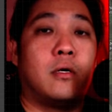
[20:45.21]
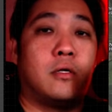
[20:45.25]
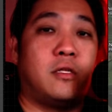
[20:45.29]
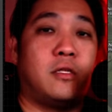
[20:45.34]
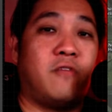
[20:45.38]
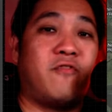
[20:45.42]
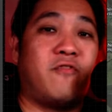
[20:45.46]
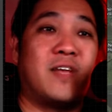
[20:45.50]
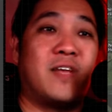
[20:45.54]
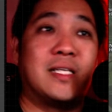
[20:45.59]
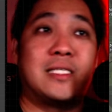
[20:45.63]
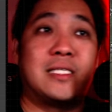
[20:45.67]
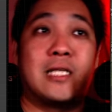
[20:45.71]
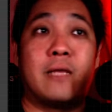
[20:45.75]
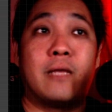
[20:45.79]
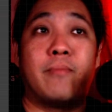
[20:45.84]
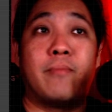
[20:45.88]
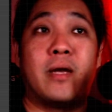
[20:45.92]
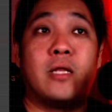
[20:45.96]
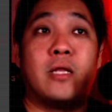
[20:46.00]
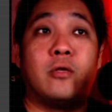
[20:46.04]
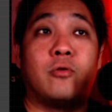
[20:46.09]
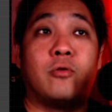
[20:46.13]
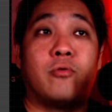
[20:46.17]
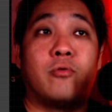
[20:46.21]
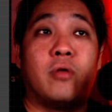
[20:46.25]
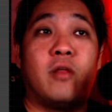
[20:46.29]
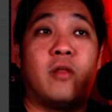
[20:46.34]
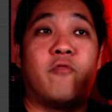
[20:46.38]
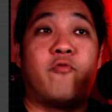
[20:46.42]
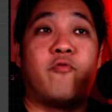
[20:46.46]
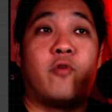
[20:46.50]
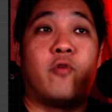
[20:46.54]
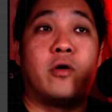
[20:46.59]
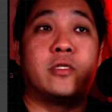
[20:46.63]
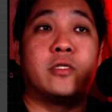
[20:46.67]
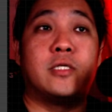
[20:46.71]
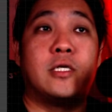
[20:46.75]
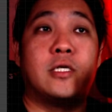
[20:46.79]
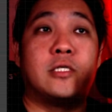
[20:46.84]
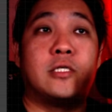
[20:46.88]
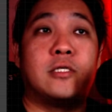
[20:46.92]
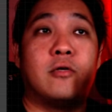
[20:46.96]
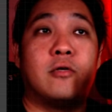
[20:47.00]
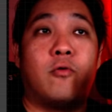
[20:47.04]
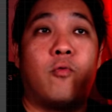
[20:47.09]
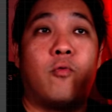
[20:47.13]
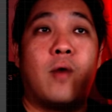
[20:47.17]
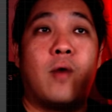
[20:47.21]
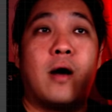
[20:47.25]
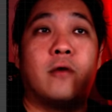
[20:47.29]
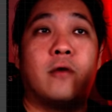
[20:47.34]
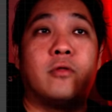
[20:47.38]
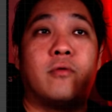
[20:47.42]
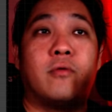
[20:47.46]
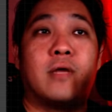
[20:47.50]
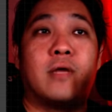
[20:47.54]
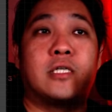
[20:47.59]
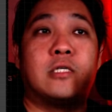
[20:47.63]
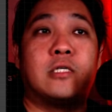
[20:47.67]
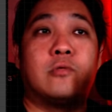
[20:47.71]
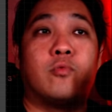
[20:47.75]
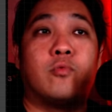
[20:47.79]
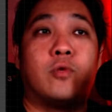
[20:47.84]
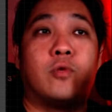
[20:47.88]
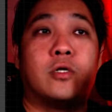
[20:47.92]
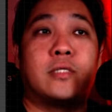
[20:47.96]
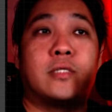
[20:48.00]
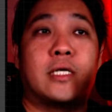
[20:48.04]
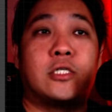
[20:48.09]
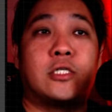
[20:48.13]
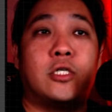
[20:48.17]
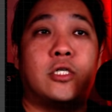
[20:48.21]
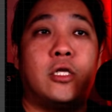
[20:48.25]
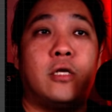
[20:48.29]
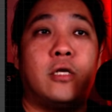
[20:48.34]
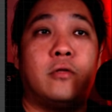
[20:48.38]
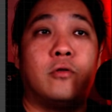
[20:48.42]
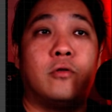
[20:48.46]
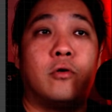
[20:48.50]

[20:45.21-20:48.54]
defense line by the Ukrainian forces while the Russians was actually